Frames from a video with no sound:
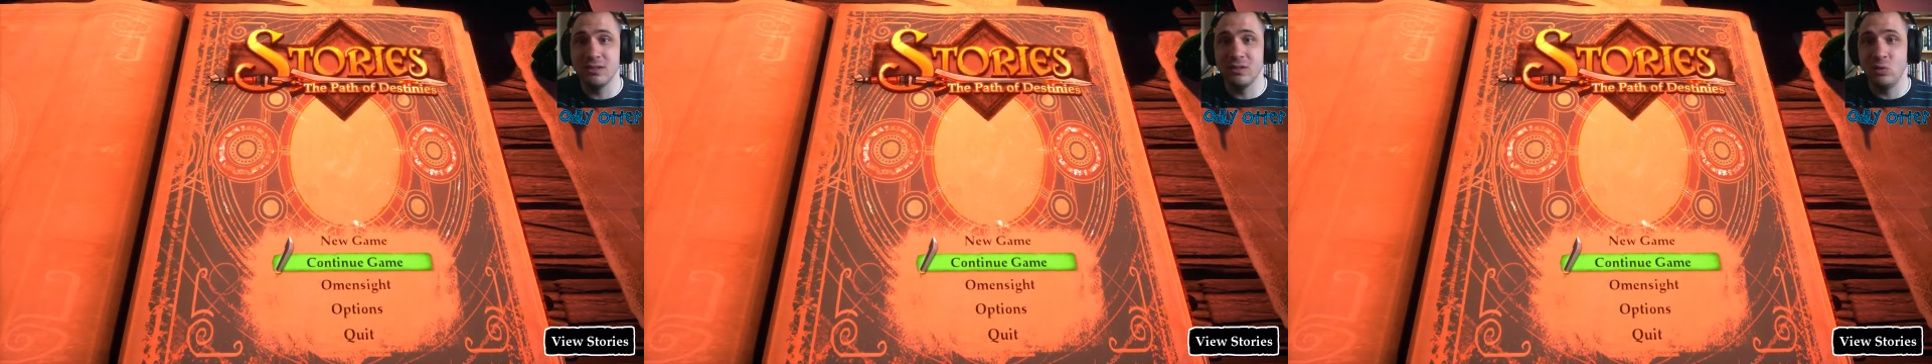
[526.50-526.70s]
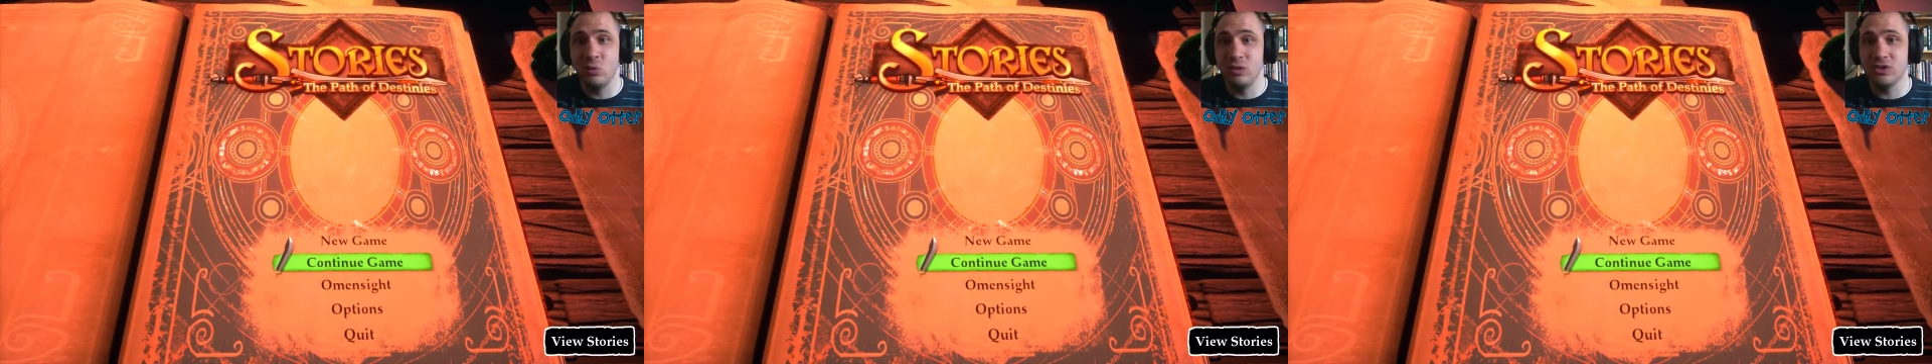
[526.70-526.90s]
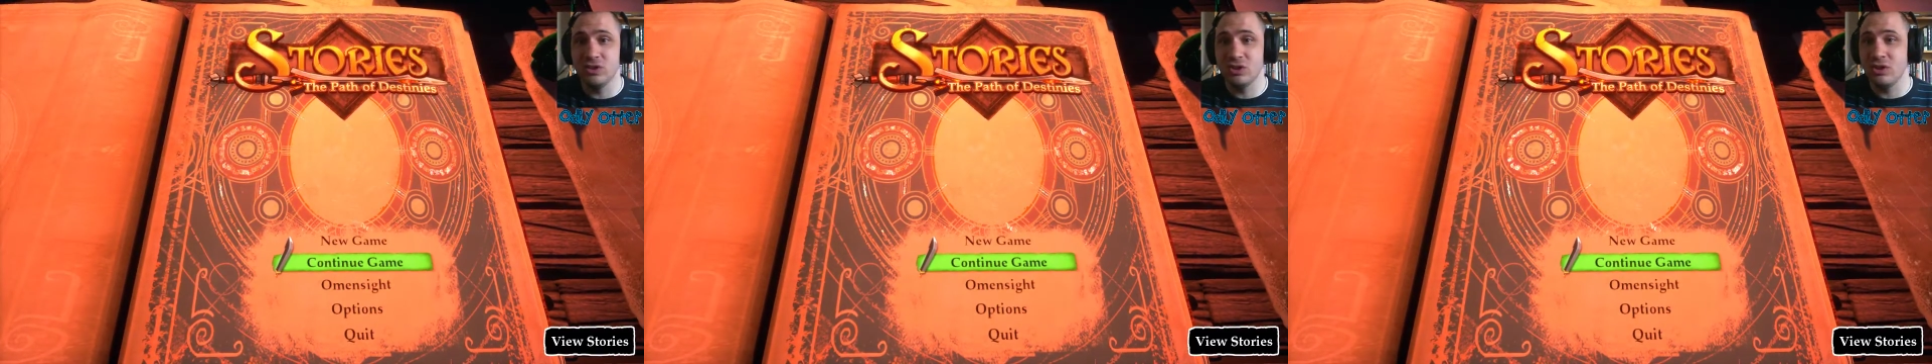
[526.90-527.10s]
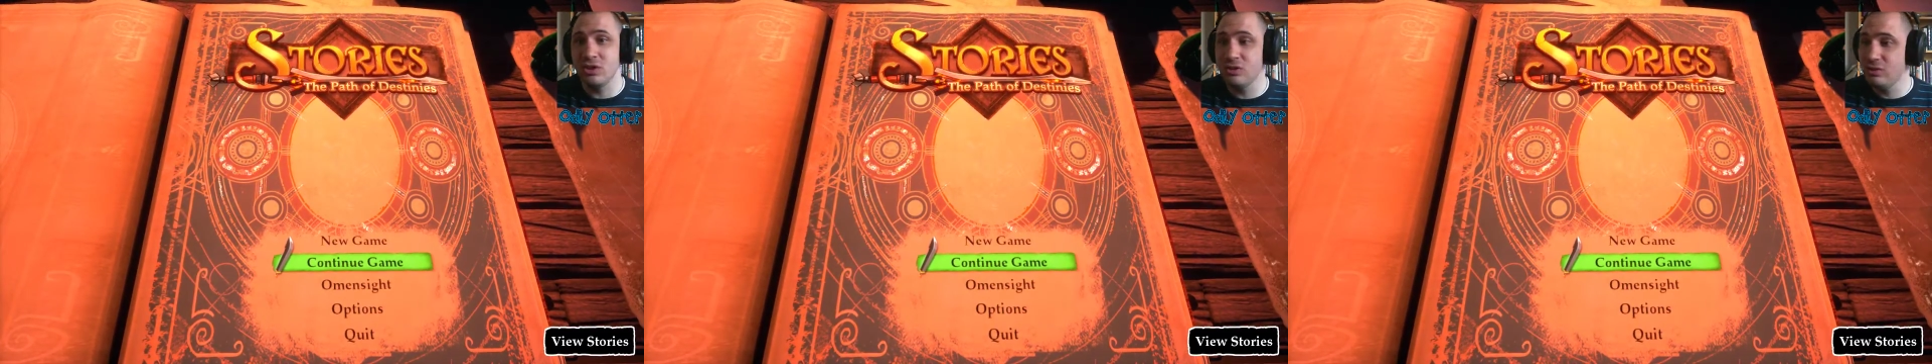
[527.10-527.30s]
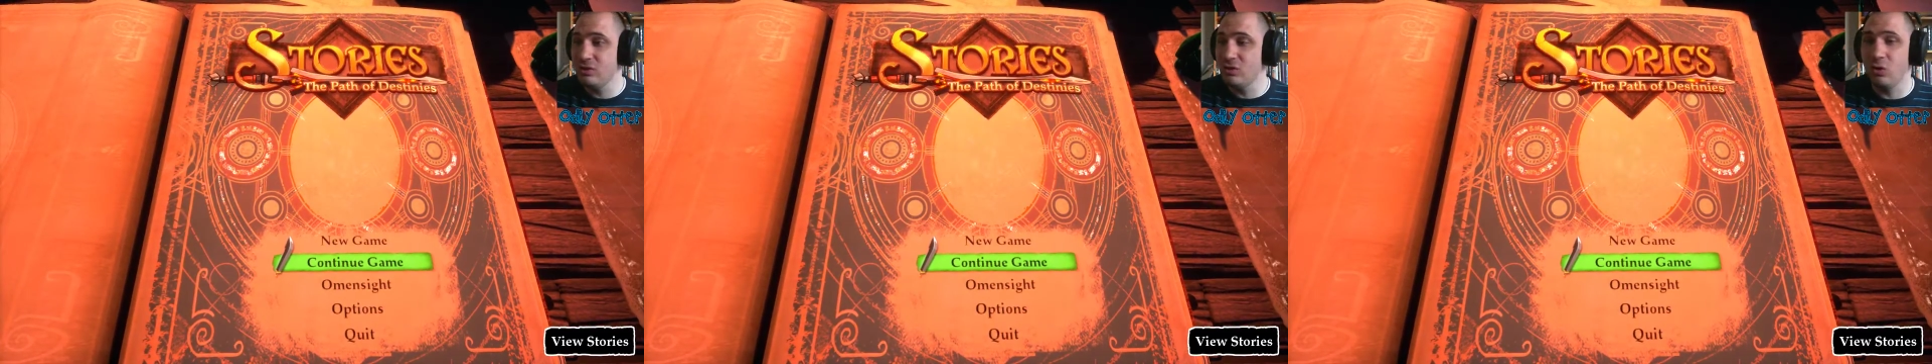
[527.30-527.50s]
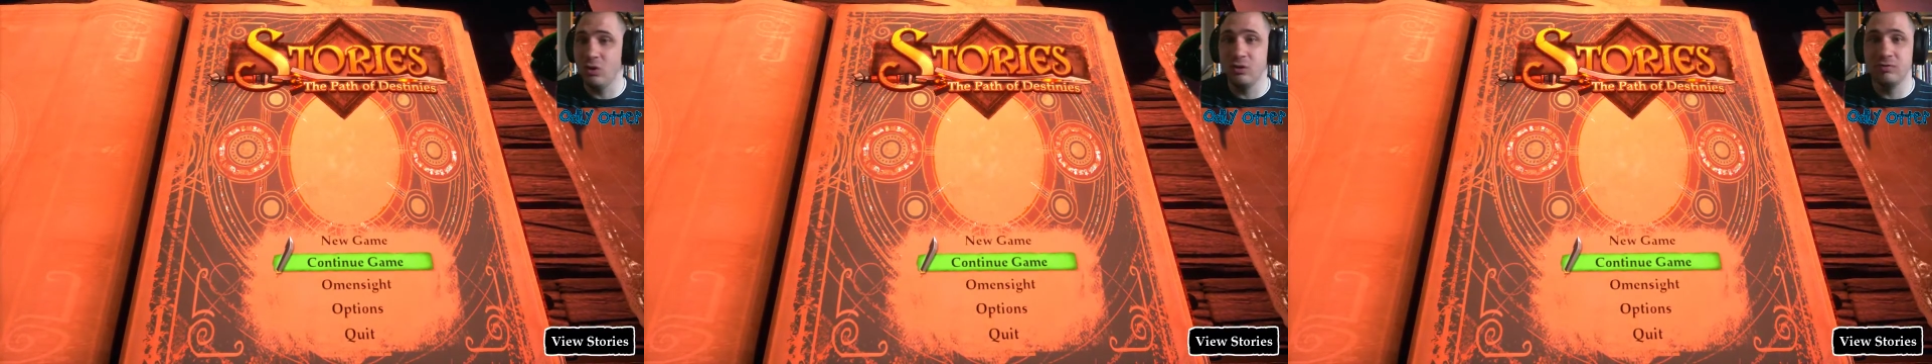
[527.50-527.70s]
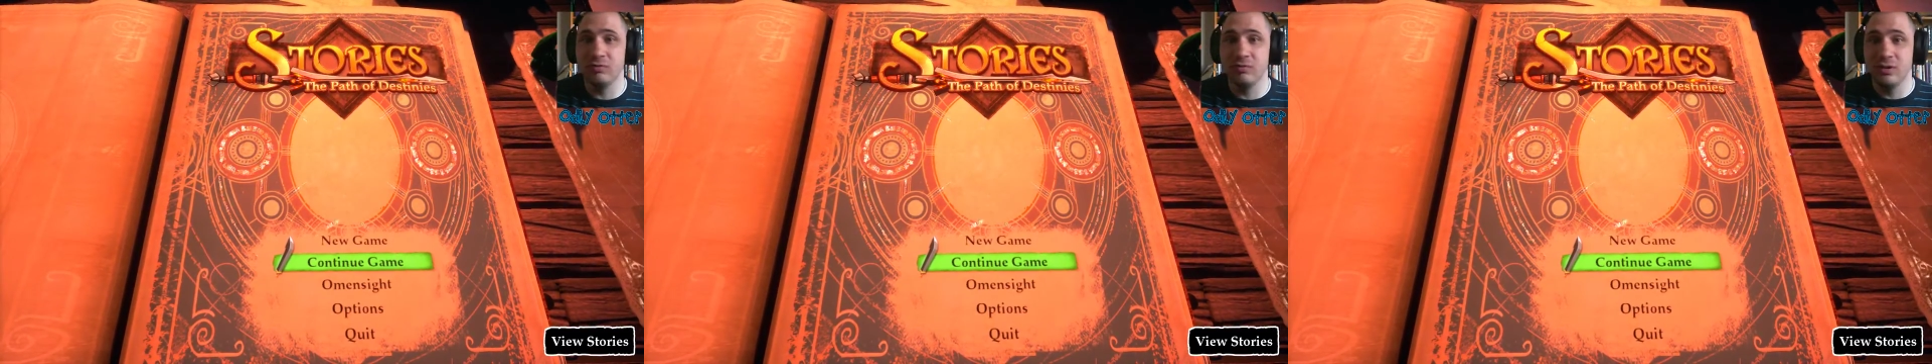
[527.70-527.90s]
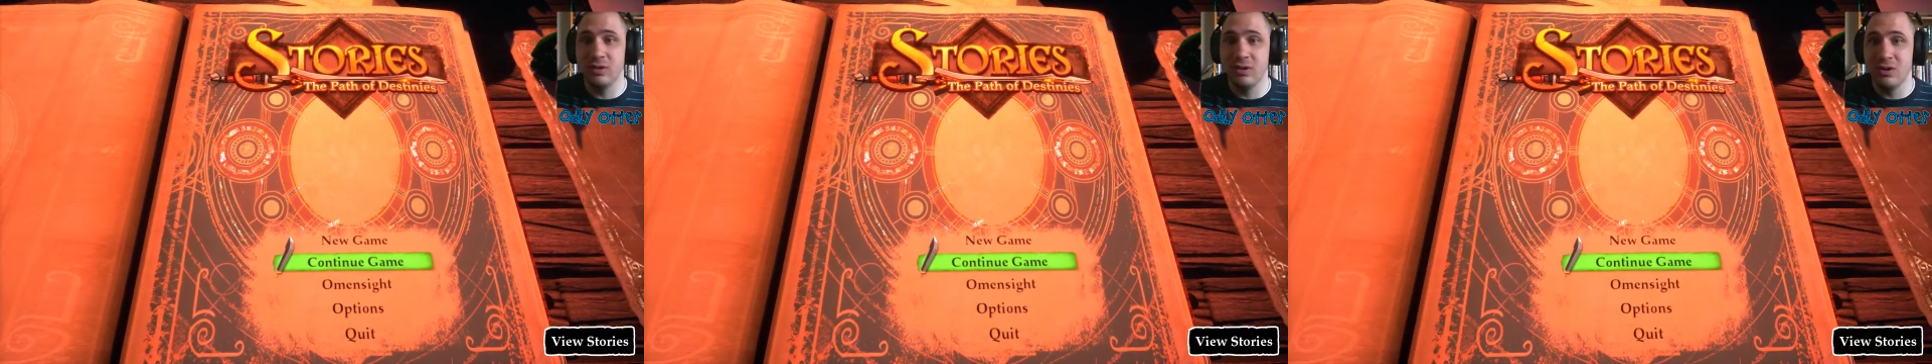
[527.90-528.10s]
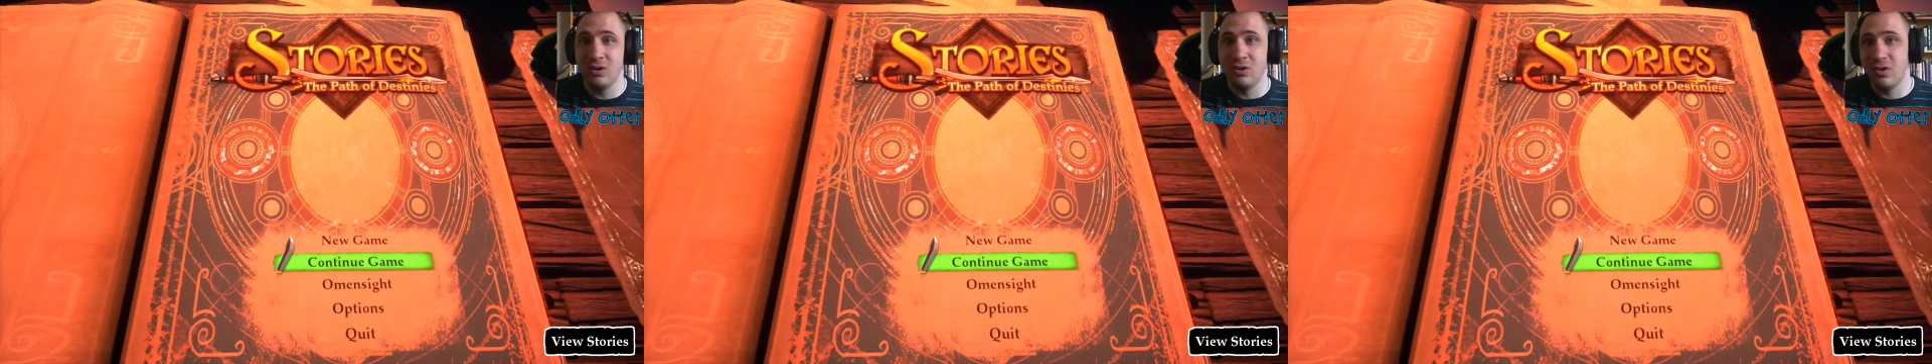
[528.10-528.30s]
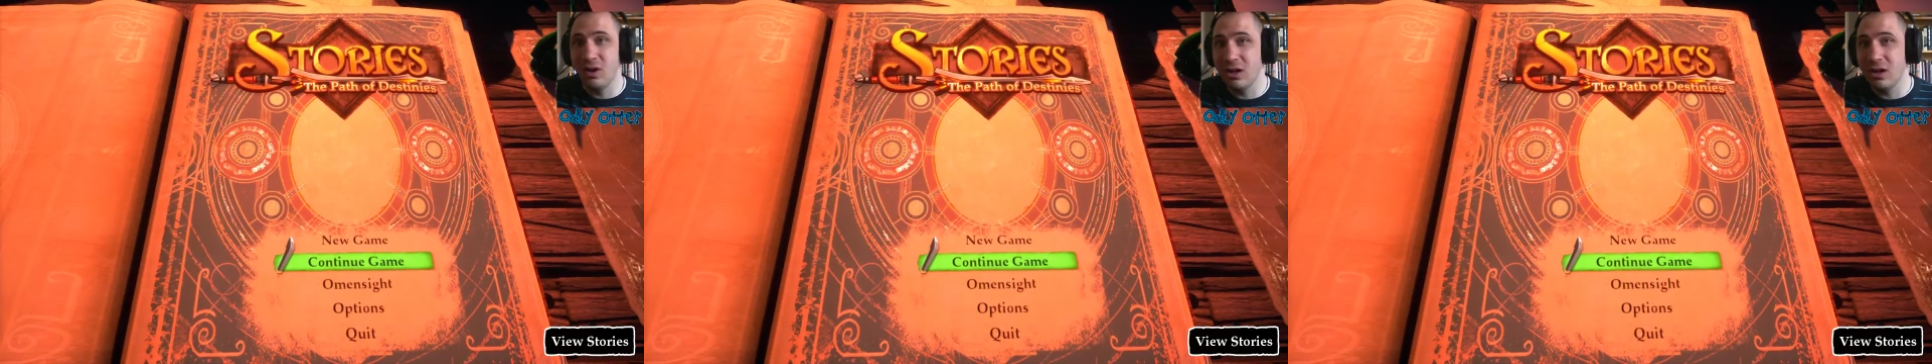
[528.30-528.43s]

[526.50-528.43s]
we started off right